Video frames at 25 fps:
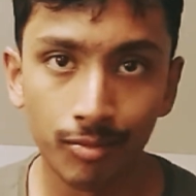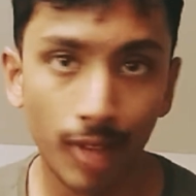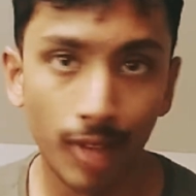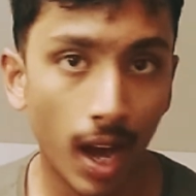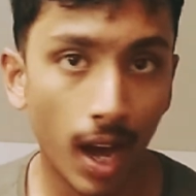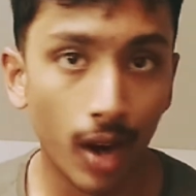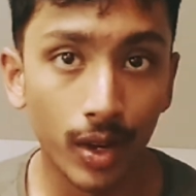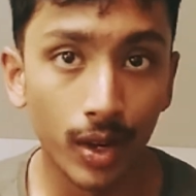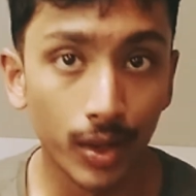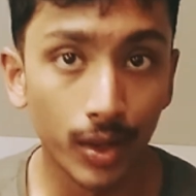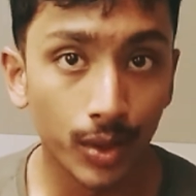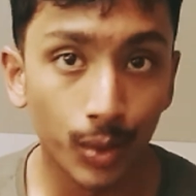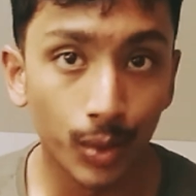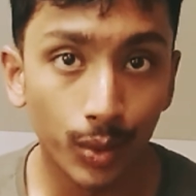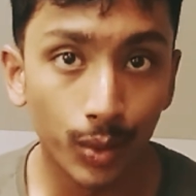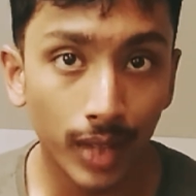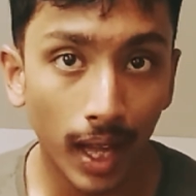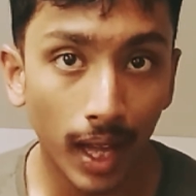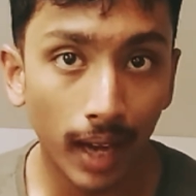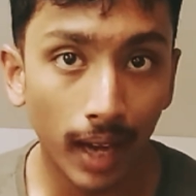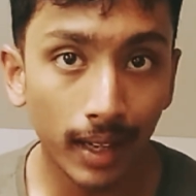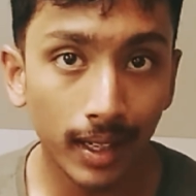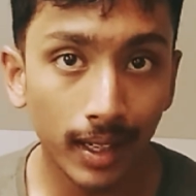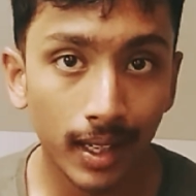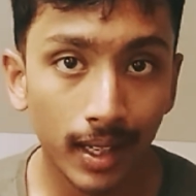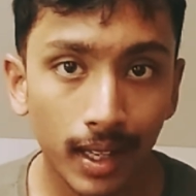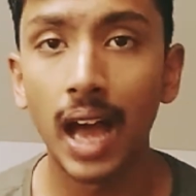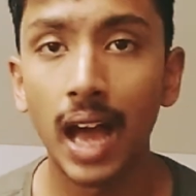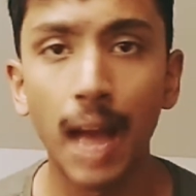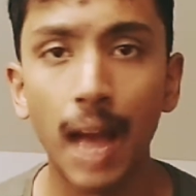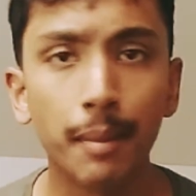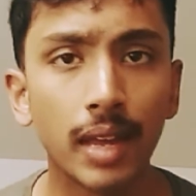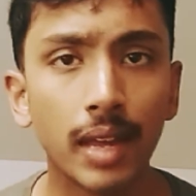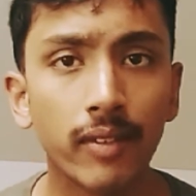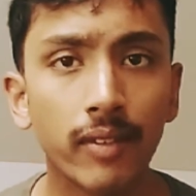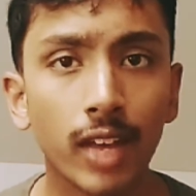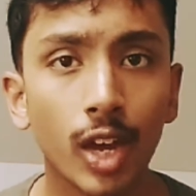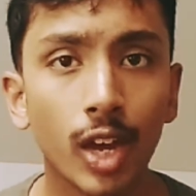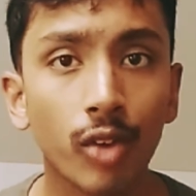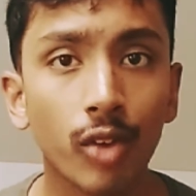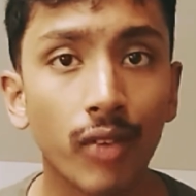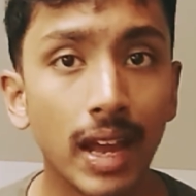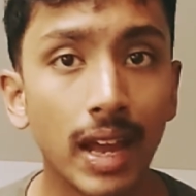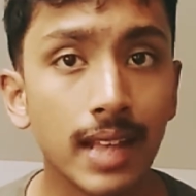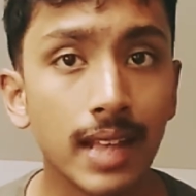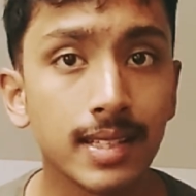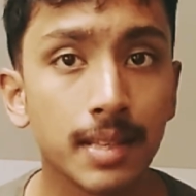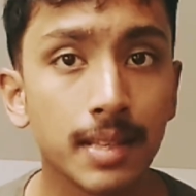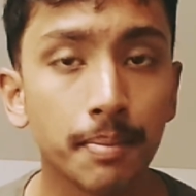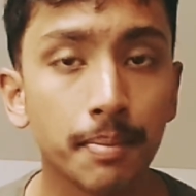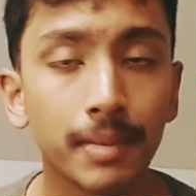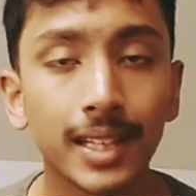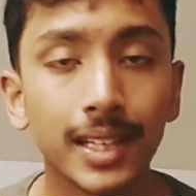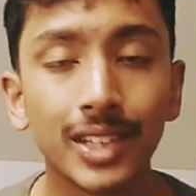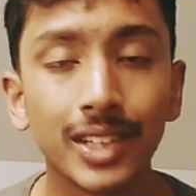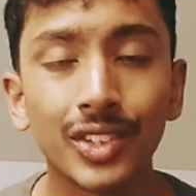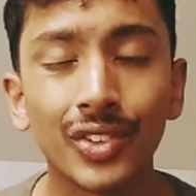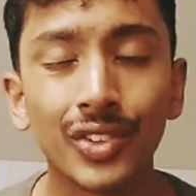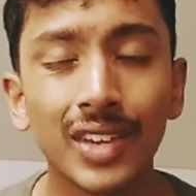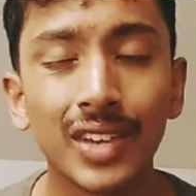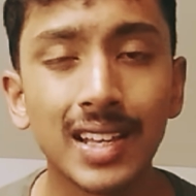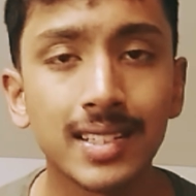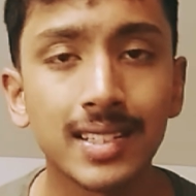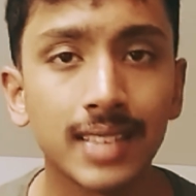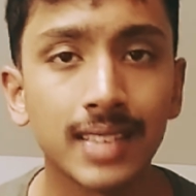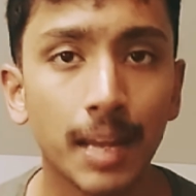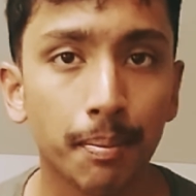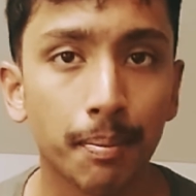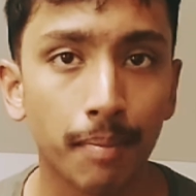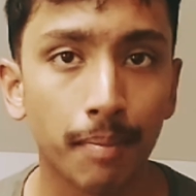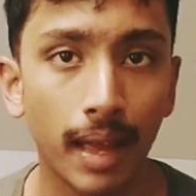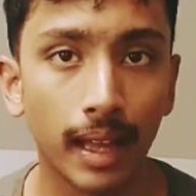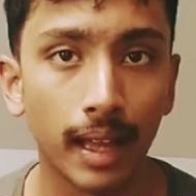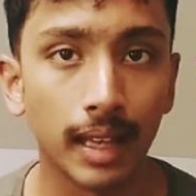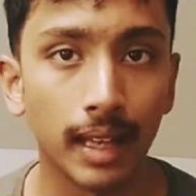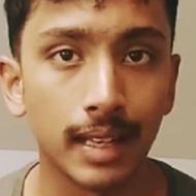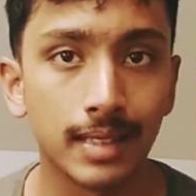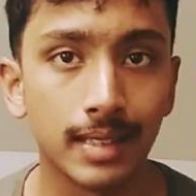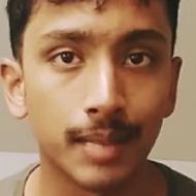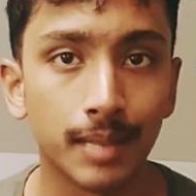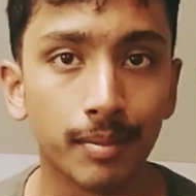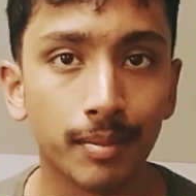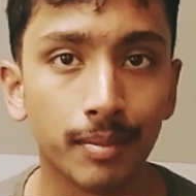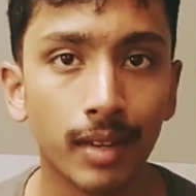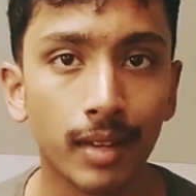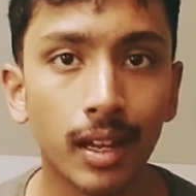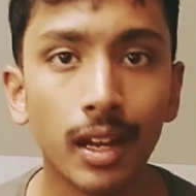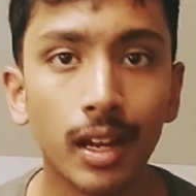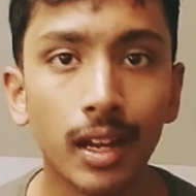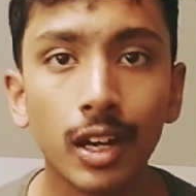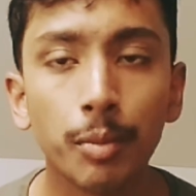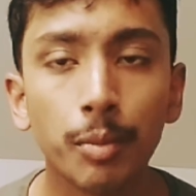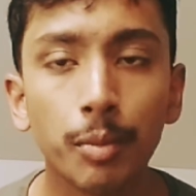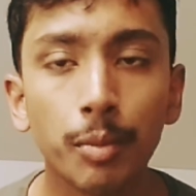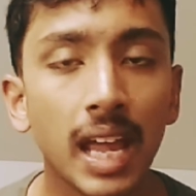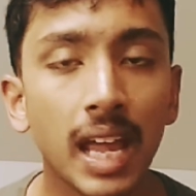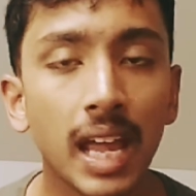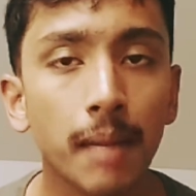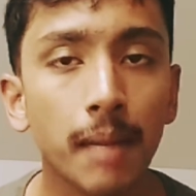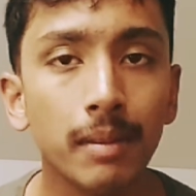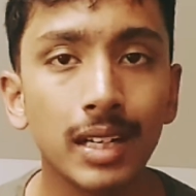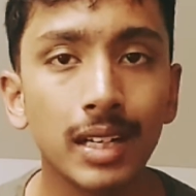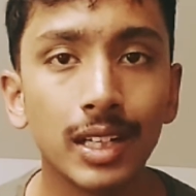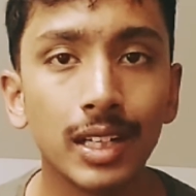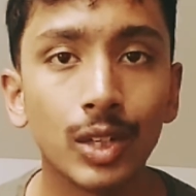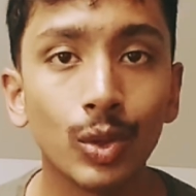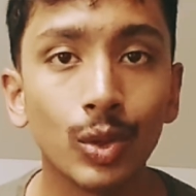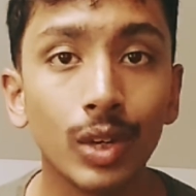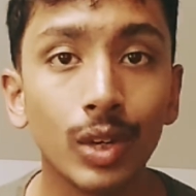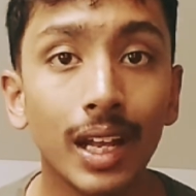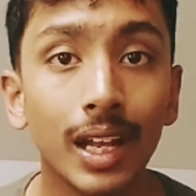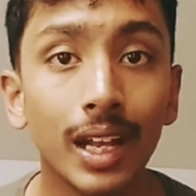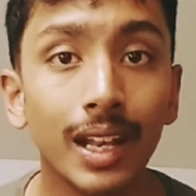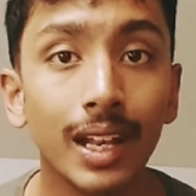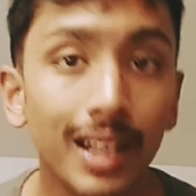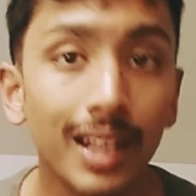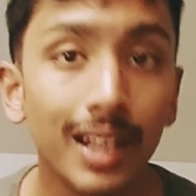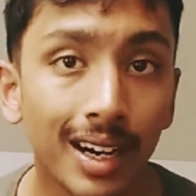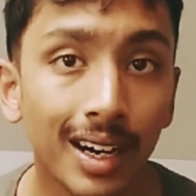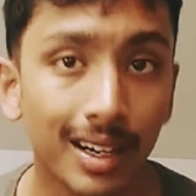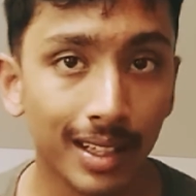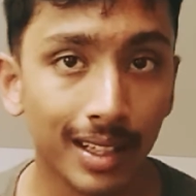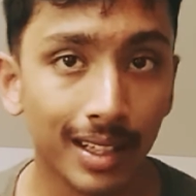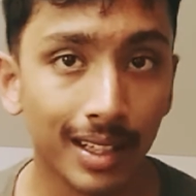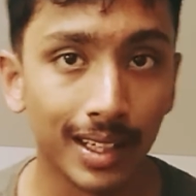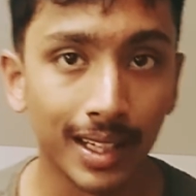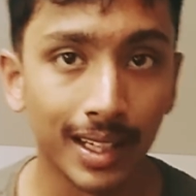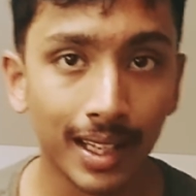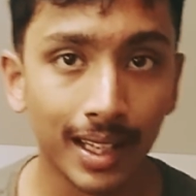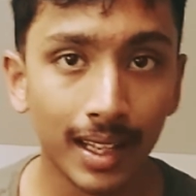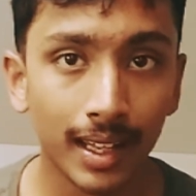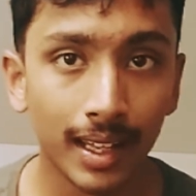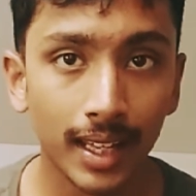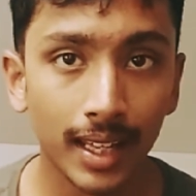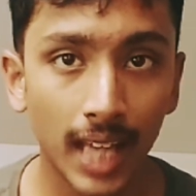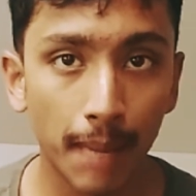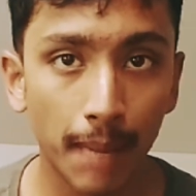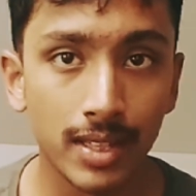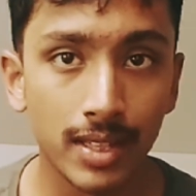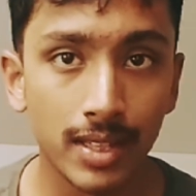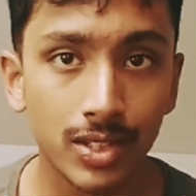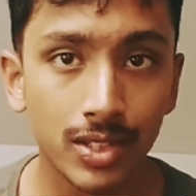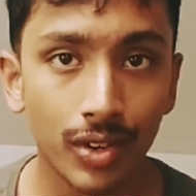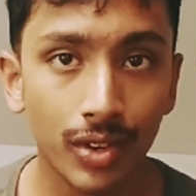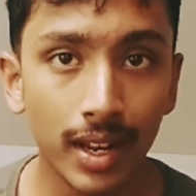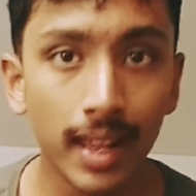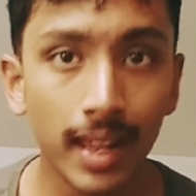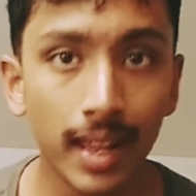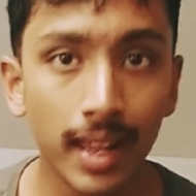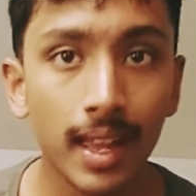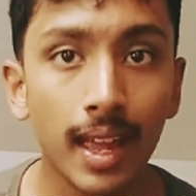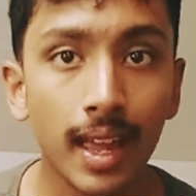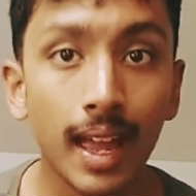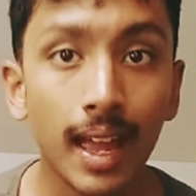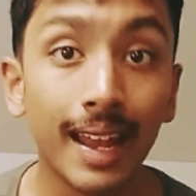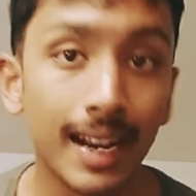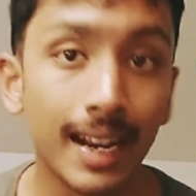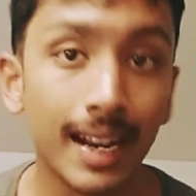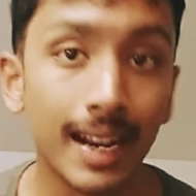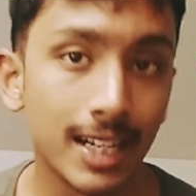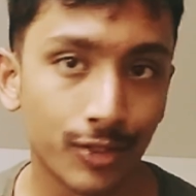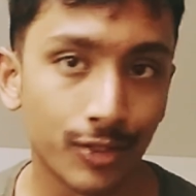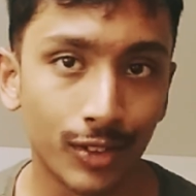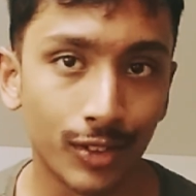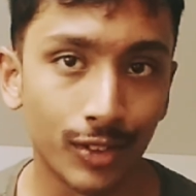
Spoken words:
How do you do that? I'm giving a very simple 3-step mechanism to be able to learn chemistry in its